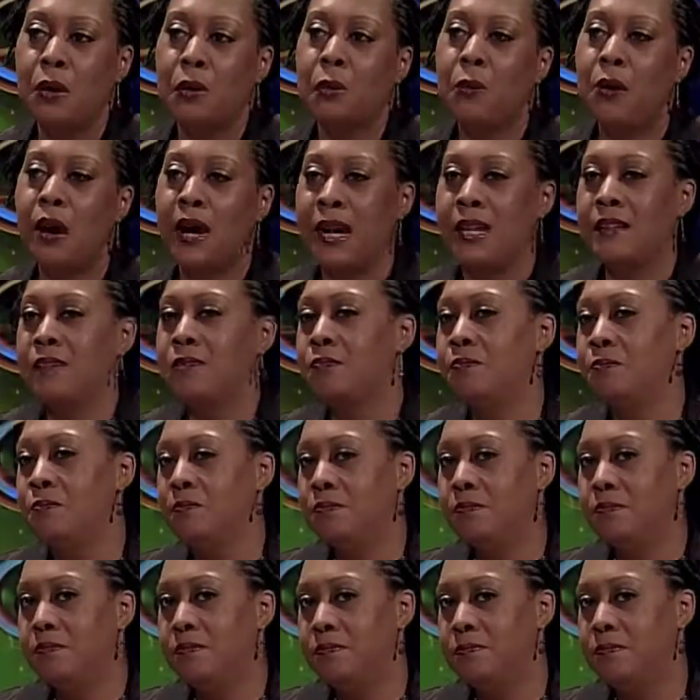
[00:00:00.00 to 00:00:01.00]
And
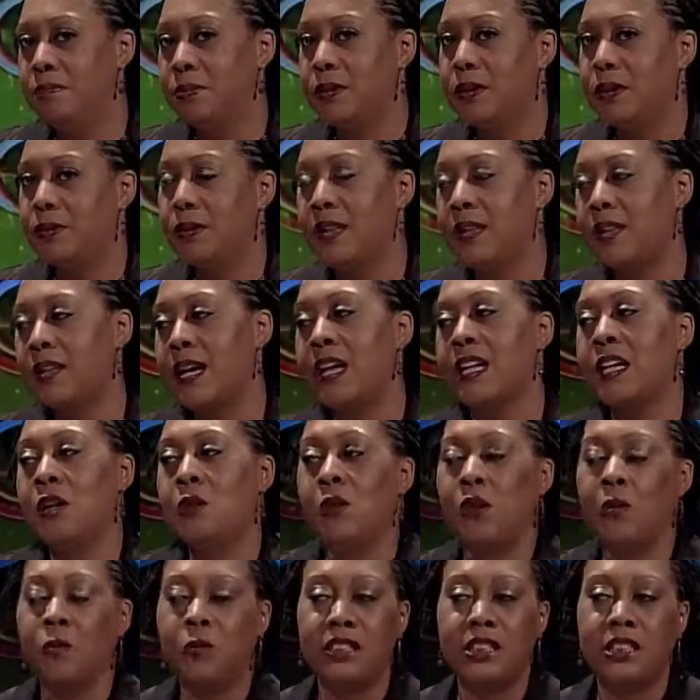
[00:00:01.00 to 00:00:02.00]
between that
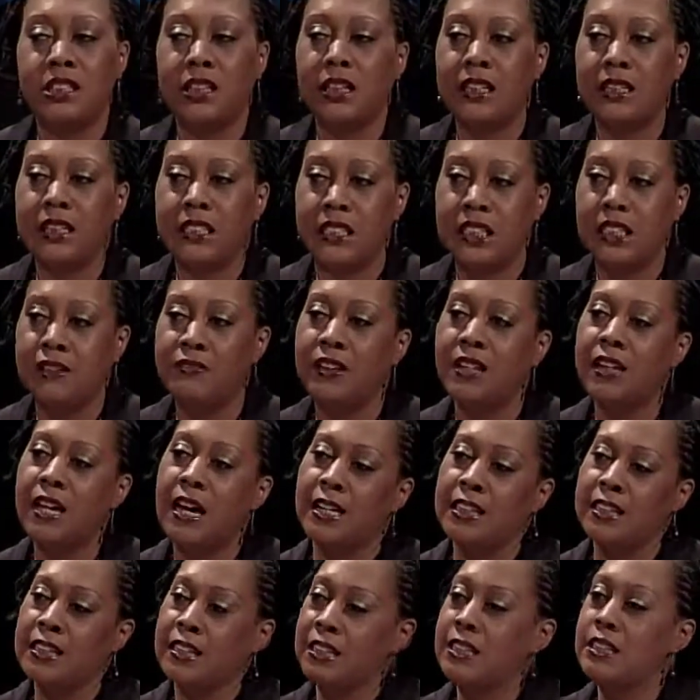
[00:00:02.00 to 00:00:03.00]
and what we see on TV, it
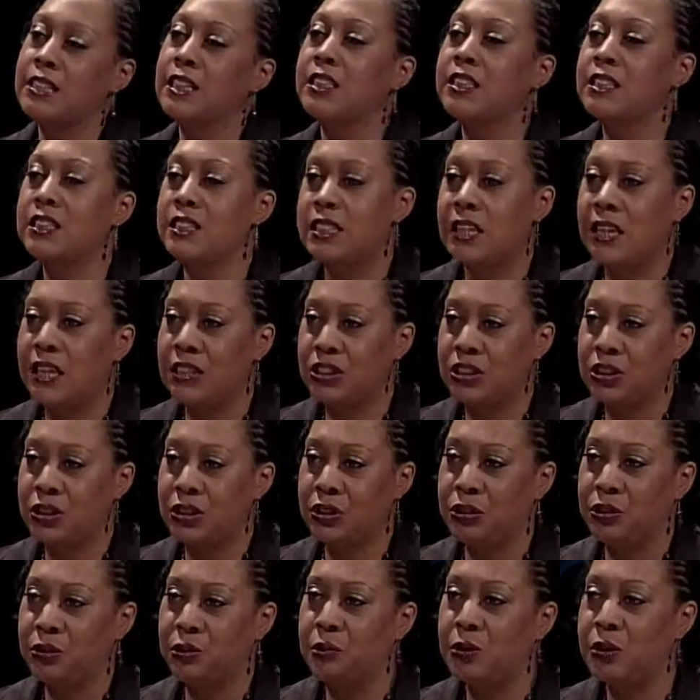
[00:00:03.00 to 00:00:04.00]
kind of desensitizes
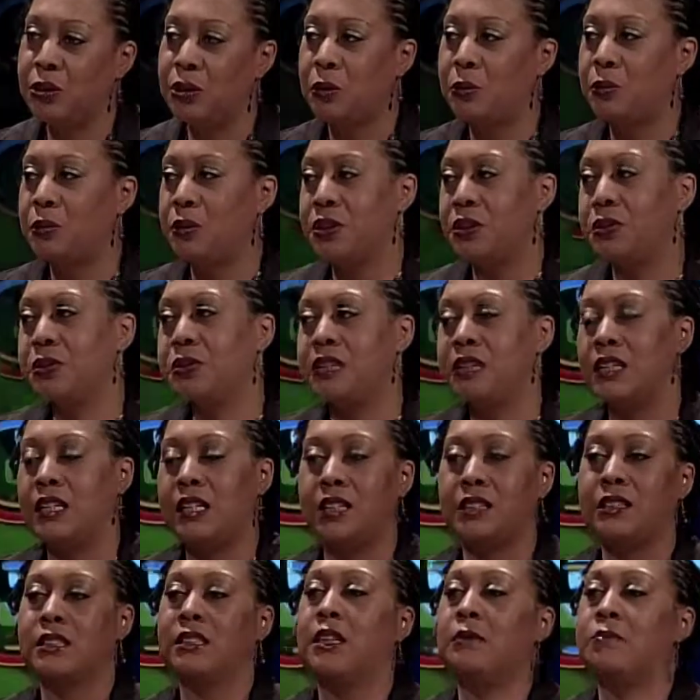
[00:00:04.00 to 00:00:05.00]
you. So when you
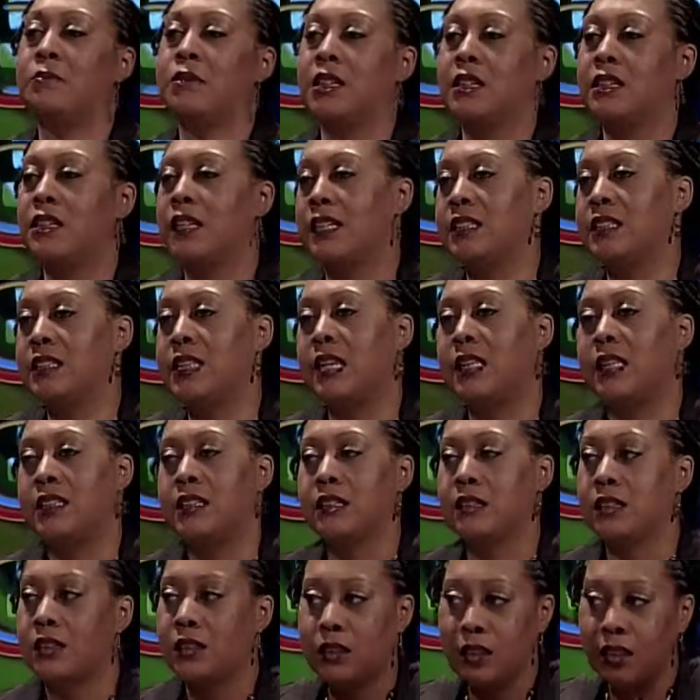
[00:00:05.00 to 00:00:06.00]
see something like that,
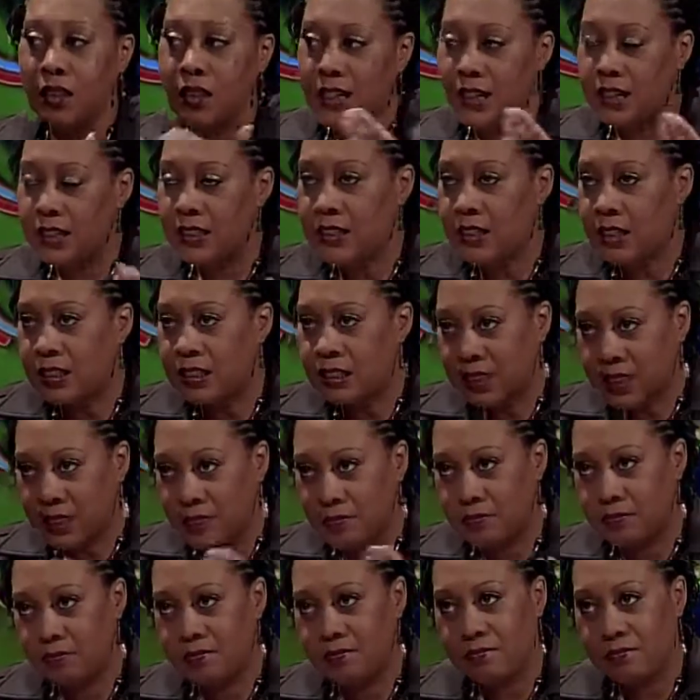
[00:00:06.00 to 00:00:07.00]
it
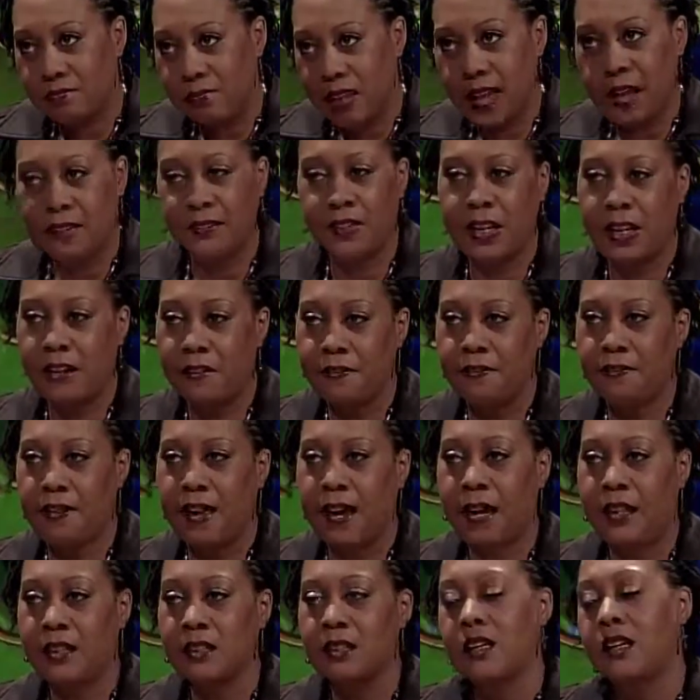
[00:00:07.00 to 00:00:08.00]
doesn't have any
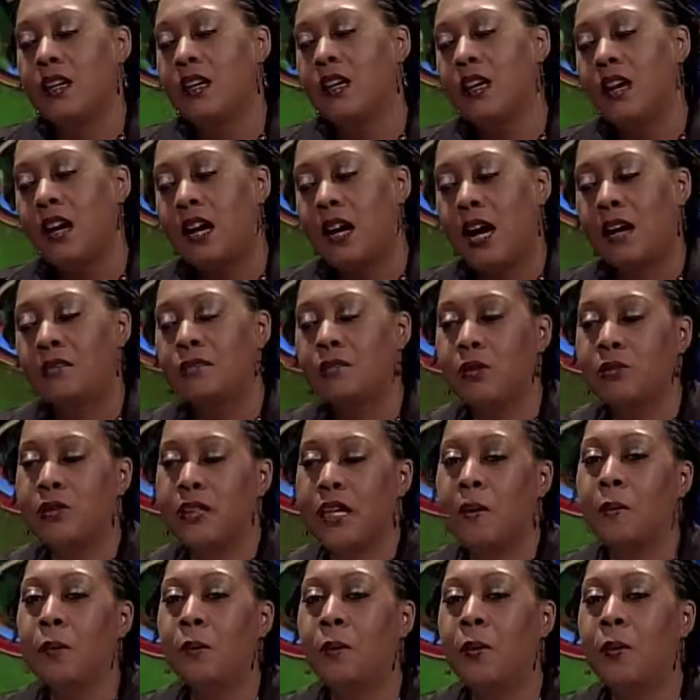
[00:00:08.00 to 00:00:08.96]
effect. I wrote that